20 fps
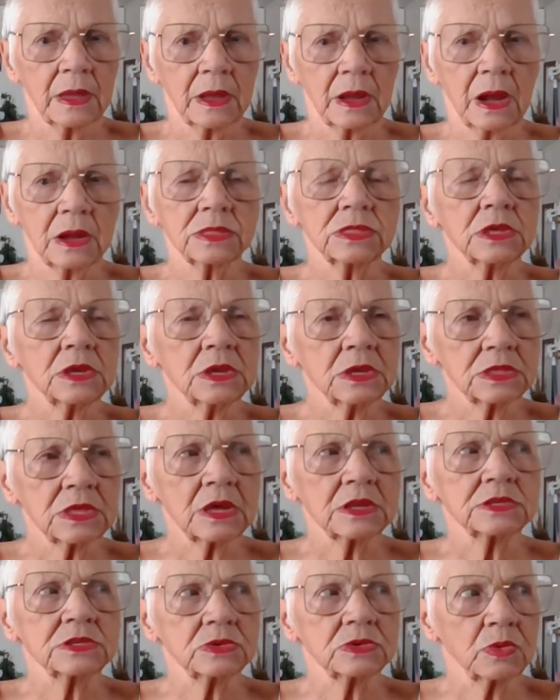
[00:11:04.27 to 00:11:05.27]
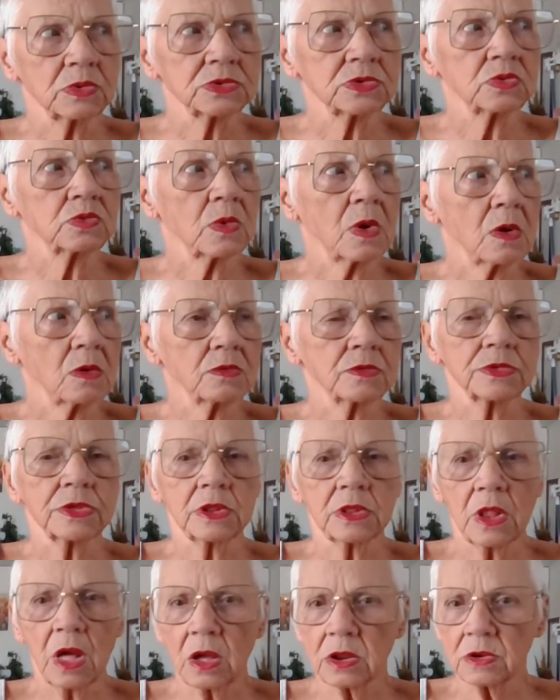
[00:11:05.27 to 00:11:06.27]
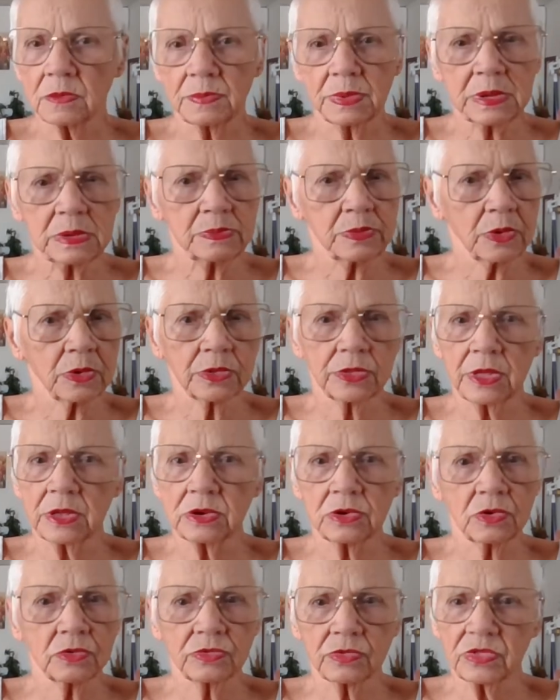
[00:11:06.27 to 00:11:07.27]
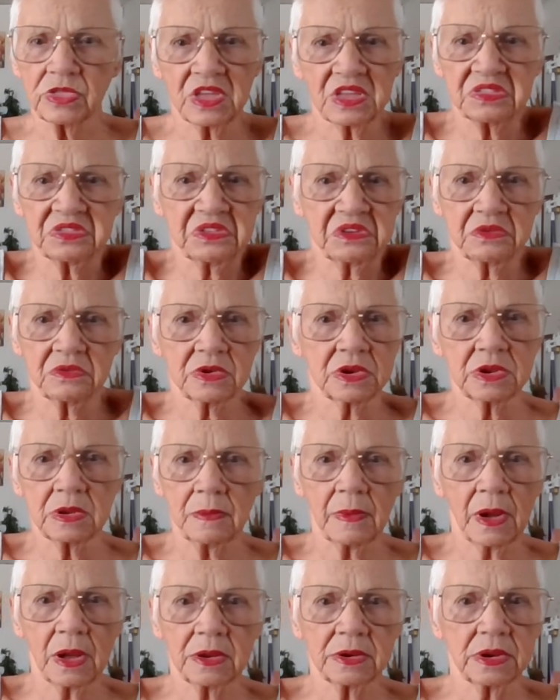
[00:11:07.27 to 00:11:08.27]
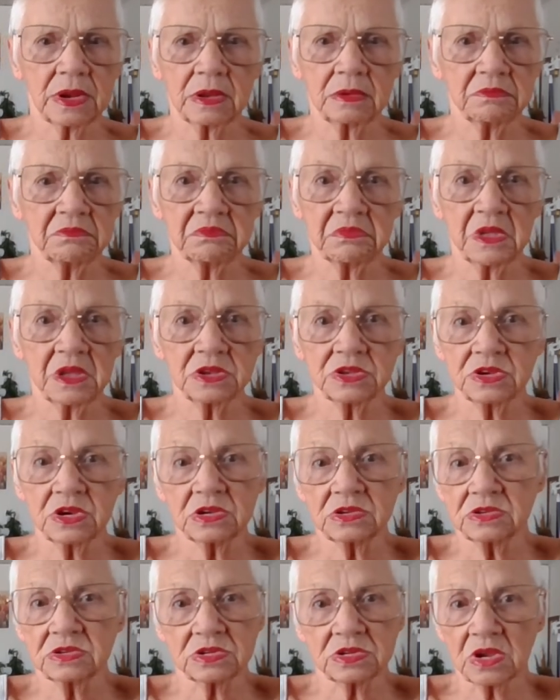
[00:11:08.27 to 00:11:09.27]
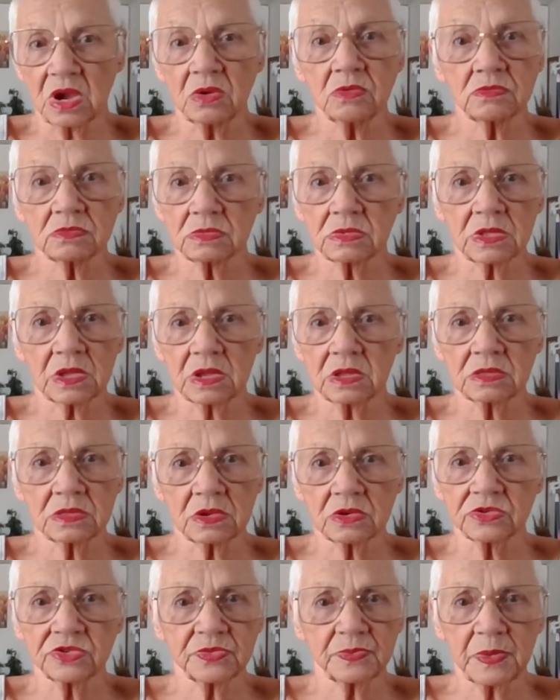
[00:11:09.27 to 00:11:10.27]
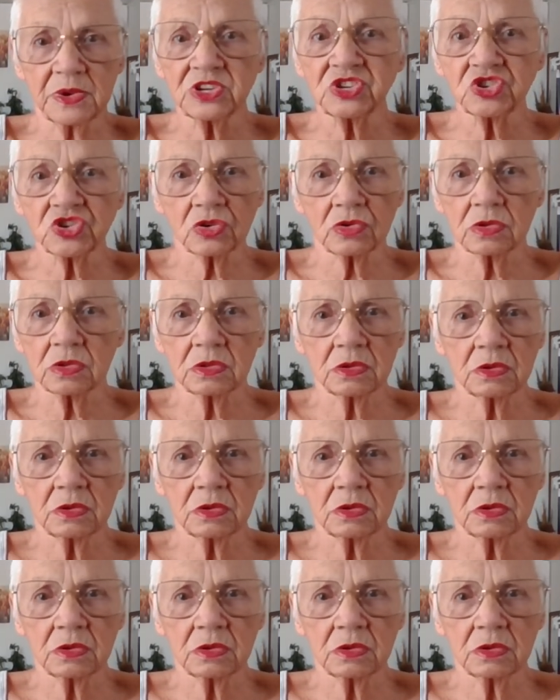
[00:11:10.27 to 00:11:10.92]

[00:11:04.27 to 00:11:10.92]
I think that's what's wrong with a lot of people. They don't think they're anybody. They just don't think they're special.